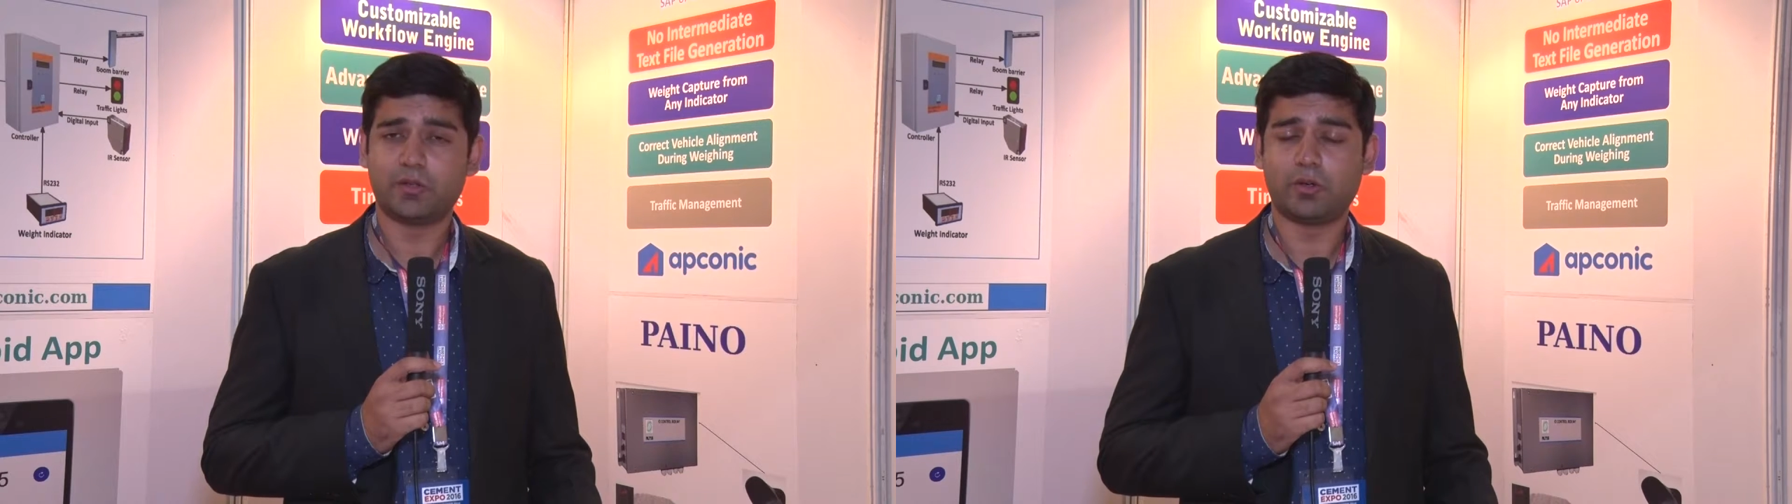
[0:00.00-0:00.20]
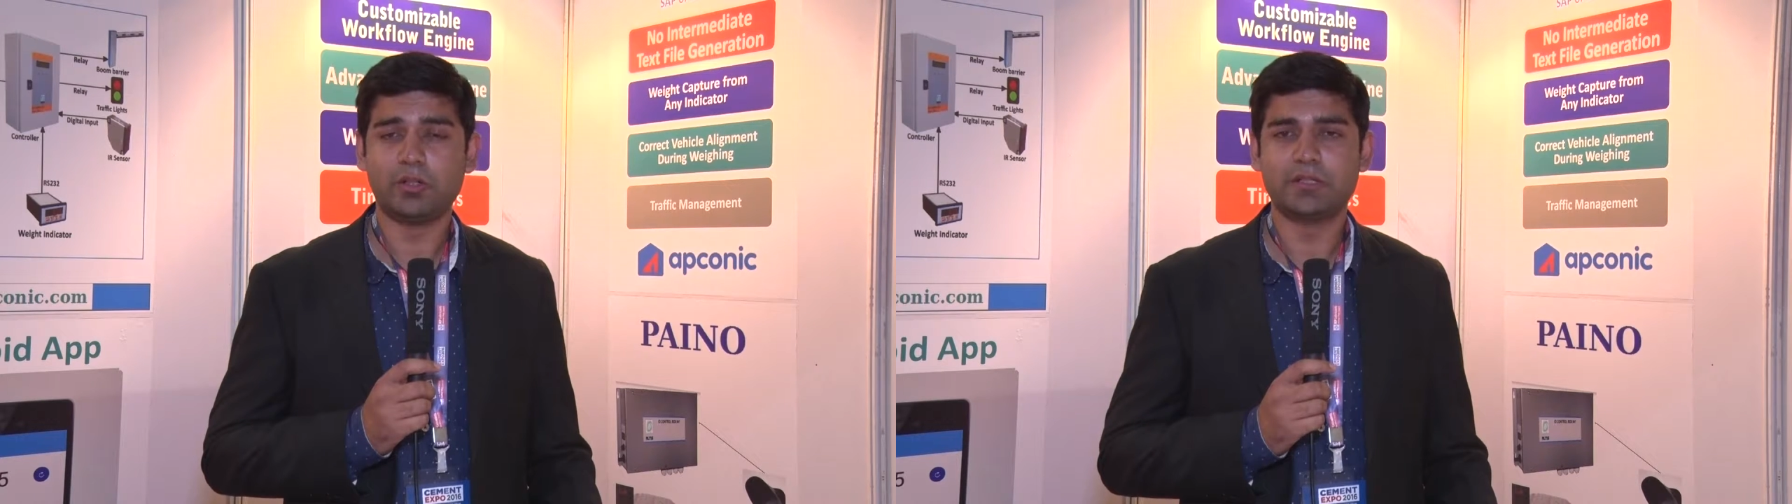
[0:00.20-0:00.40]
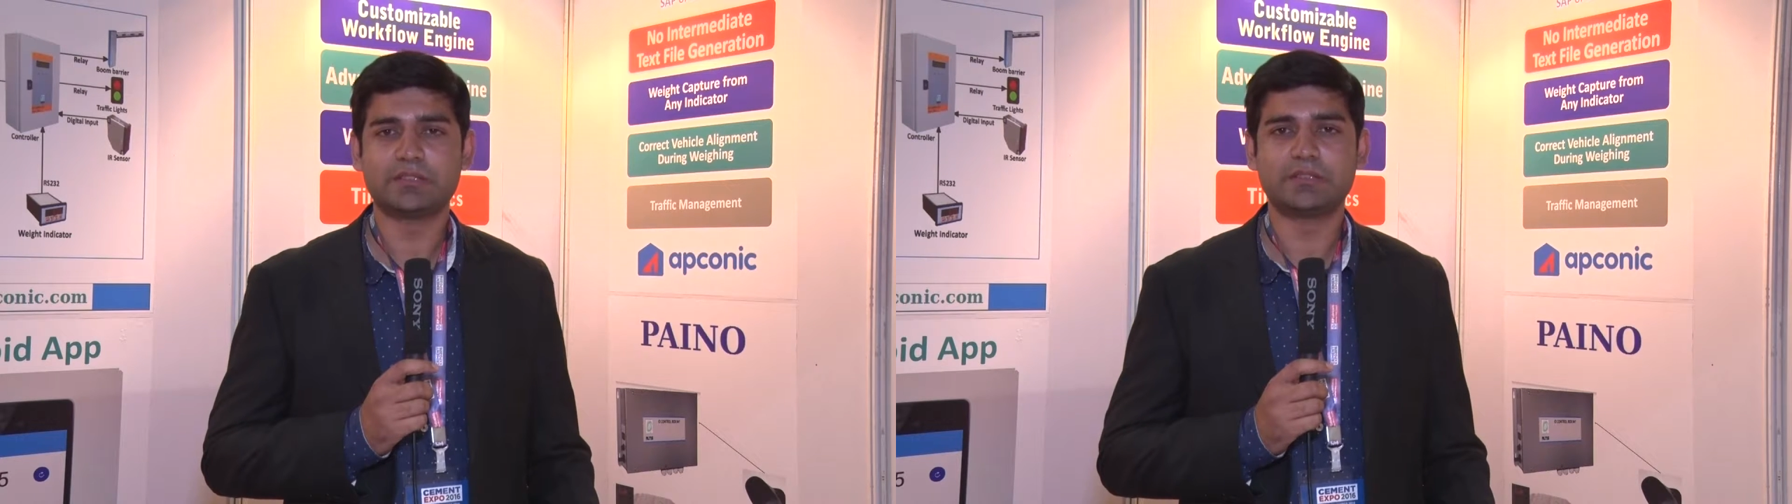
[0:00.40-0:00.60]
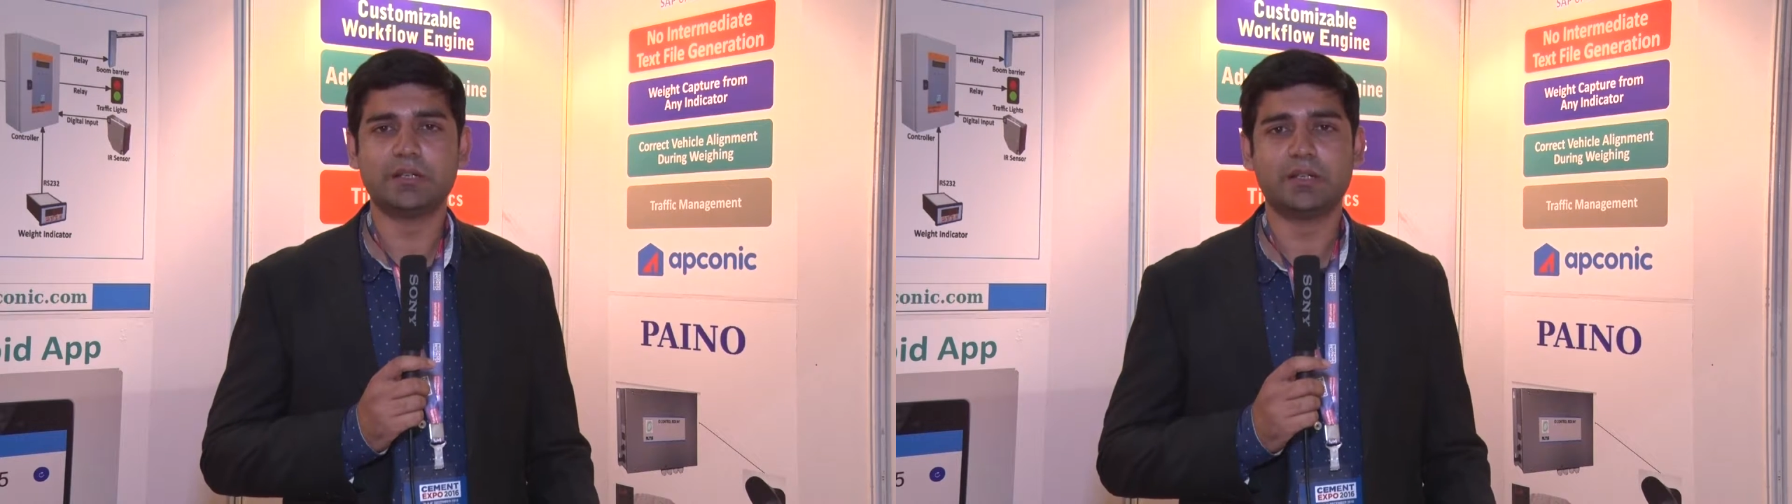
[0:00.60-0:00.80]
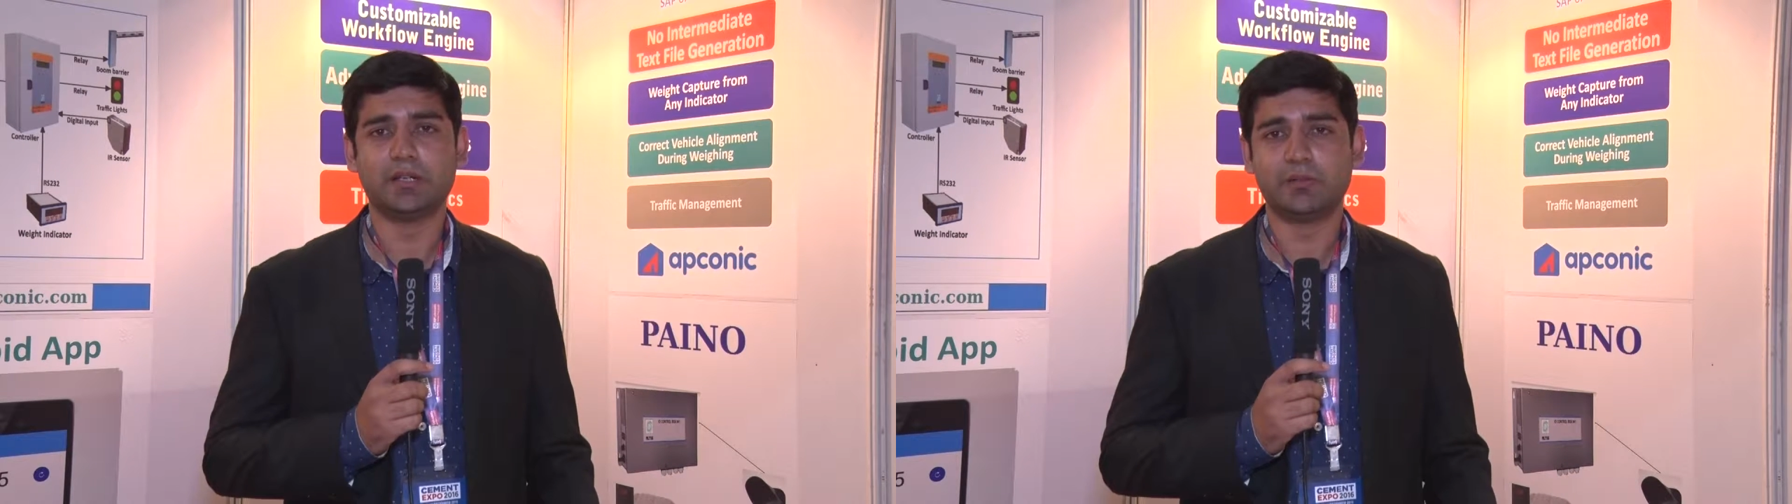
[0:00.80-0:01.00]
all its
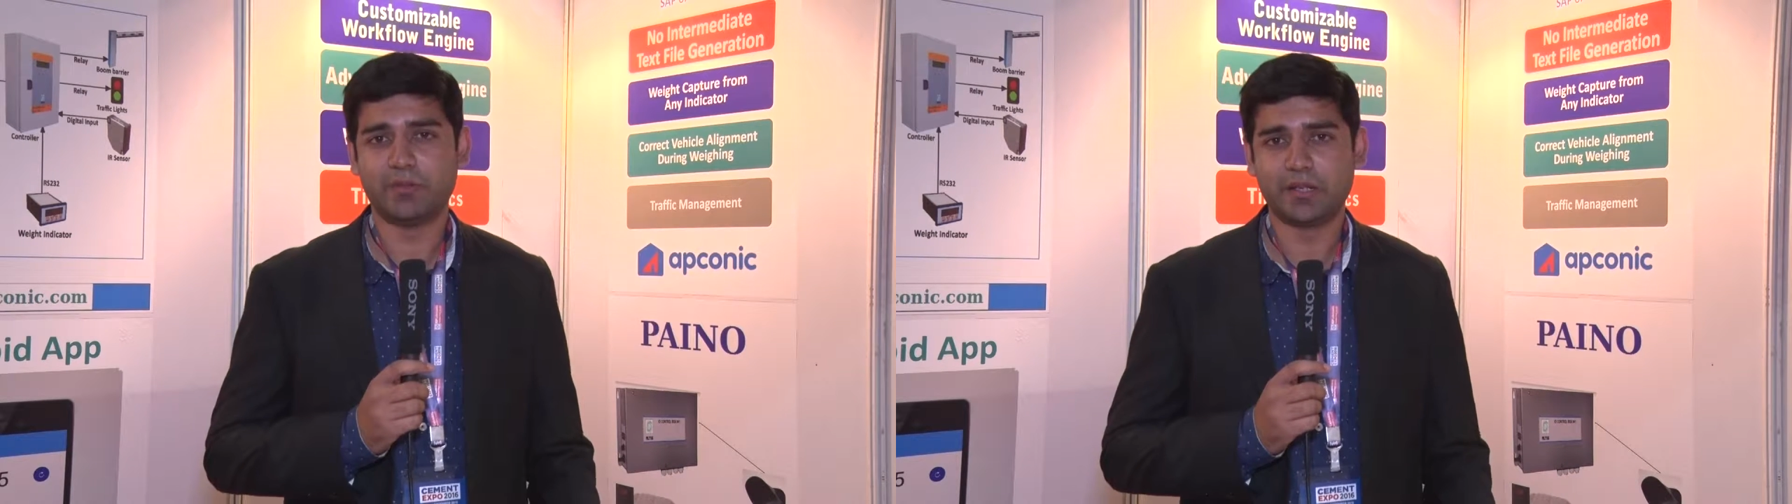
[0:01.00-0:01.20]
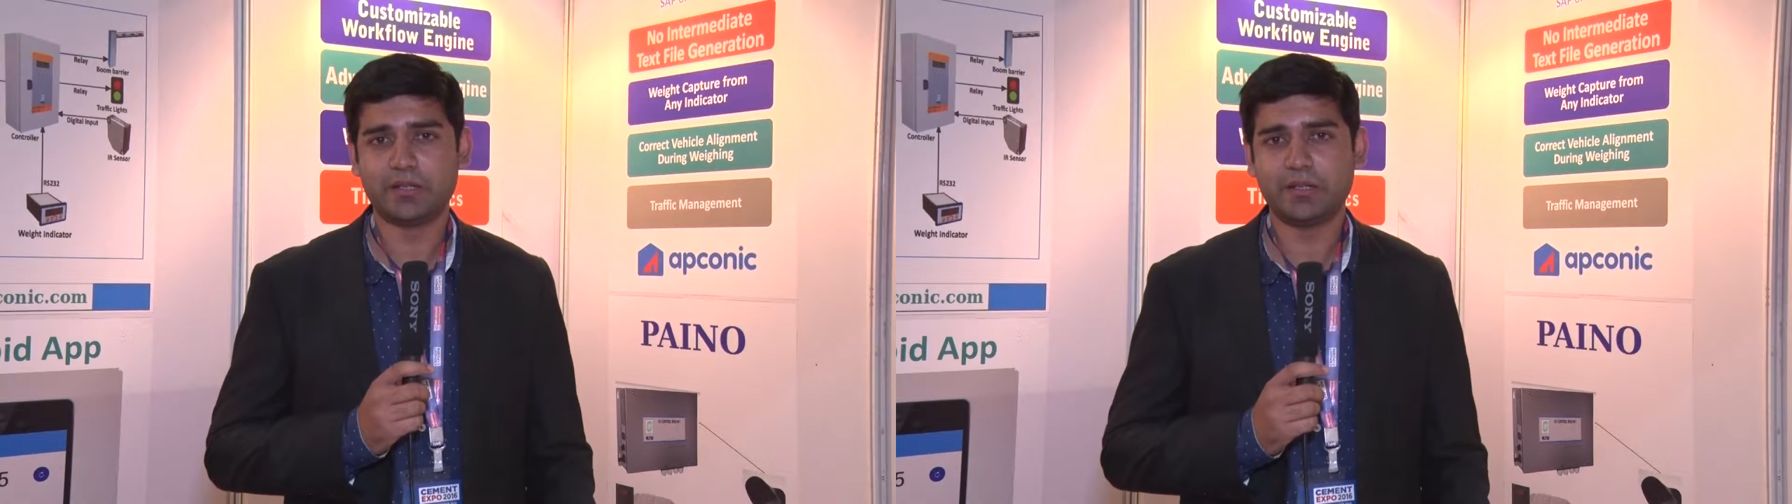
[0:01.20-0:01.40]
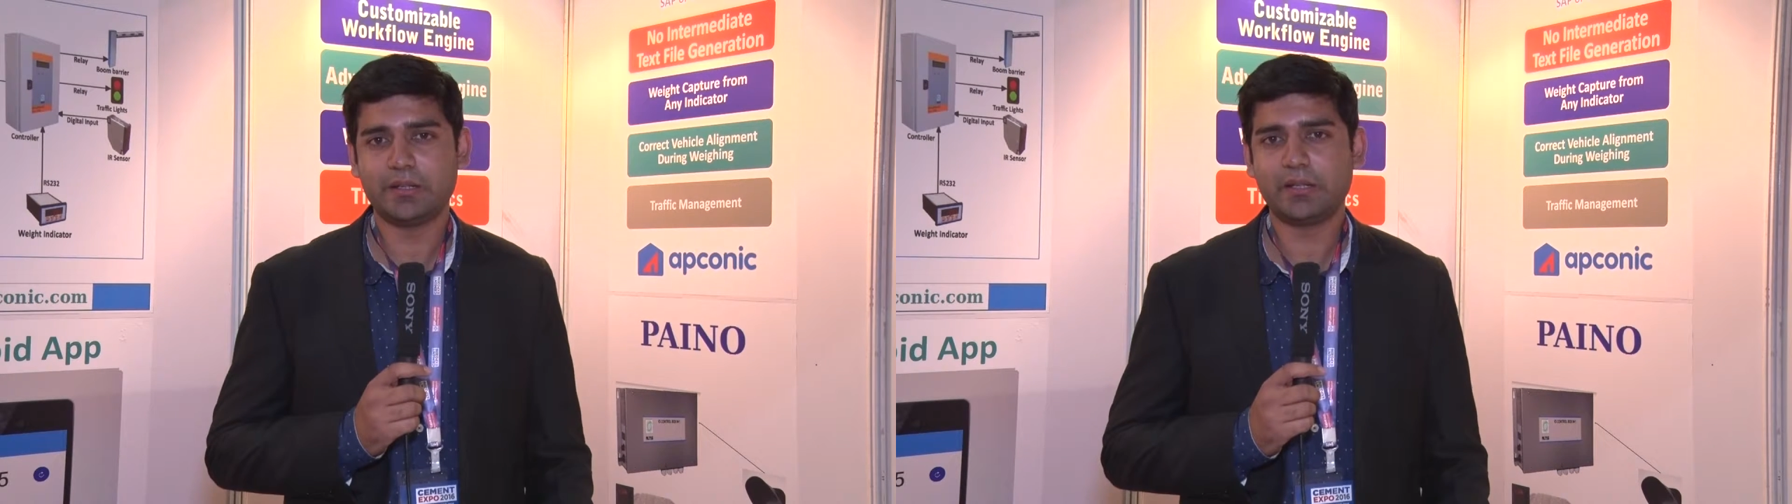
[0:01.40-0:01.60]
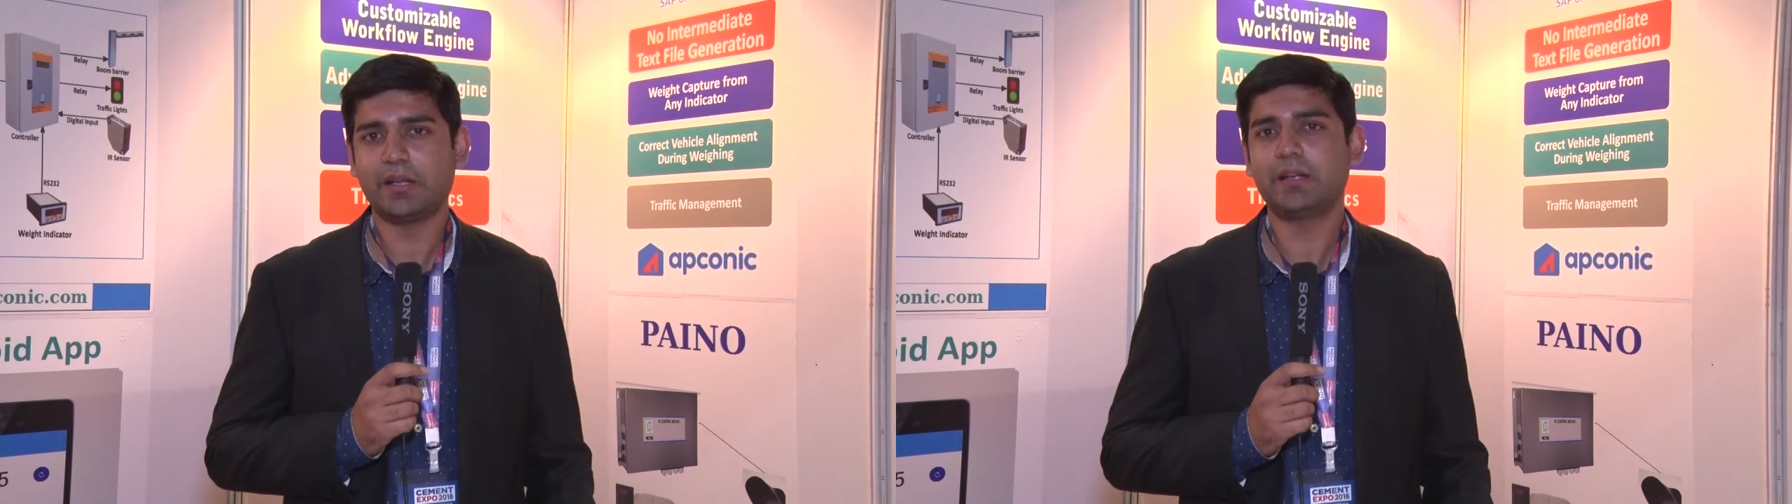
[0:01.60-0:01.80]
uh, weighing data